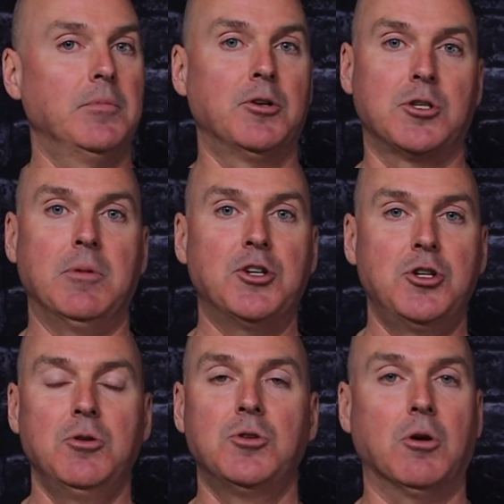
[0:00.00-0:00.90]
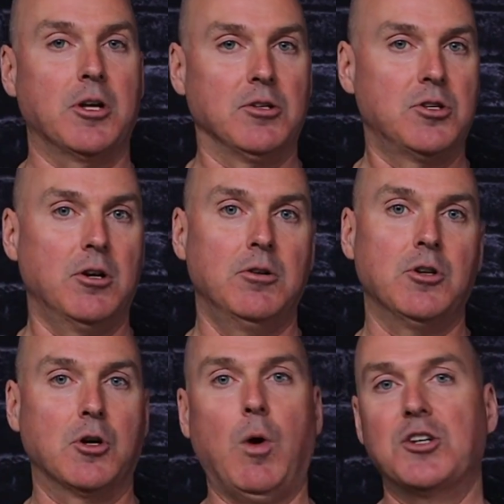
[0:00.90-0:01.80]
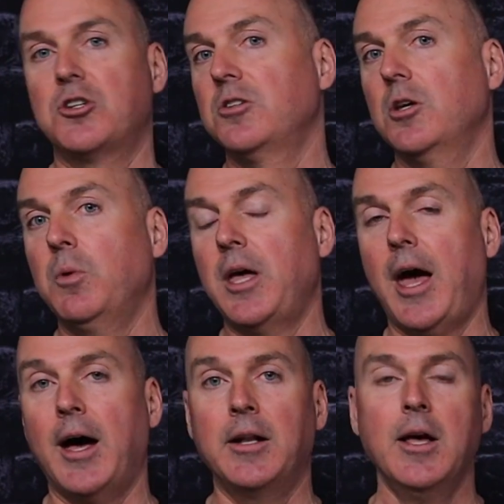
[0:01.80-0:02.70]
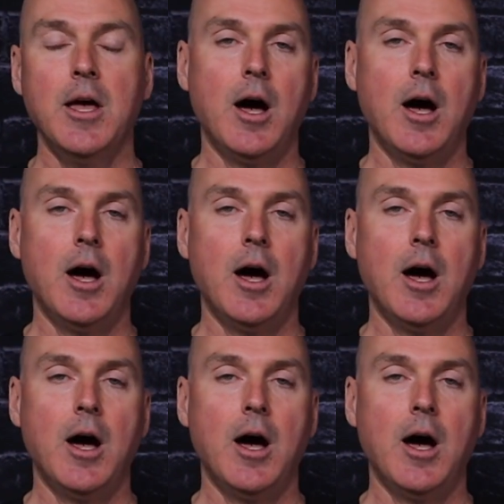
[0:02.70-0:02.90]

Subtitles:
There's some issues or concerns or questions that we had.